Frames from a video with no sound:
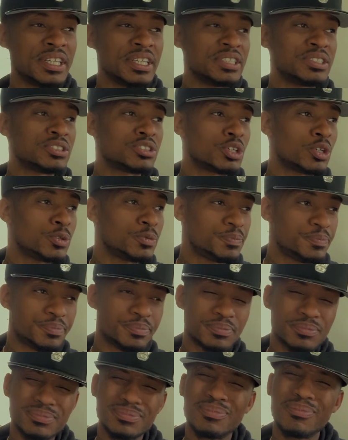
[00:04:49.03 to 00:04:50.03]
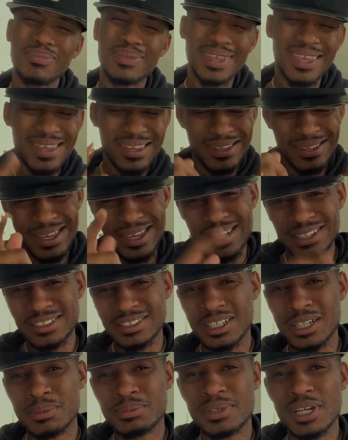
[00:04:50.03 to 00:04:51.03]
So yeah, that's an
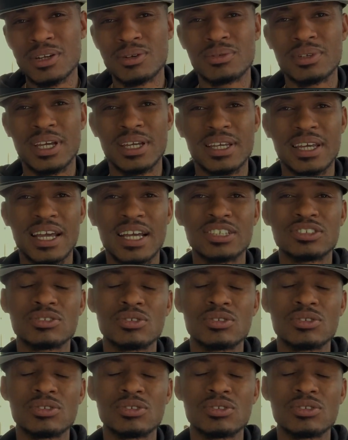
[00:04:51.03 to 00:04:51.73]
update on that, guys.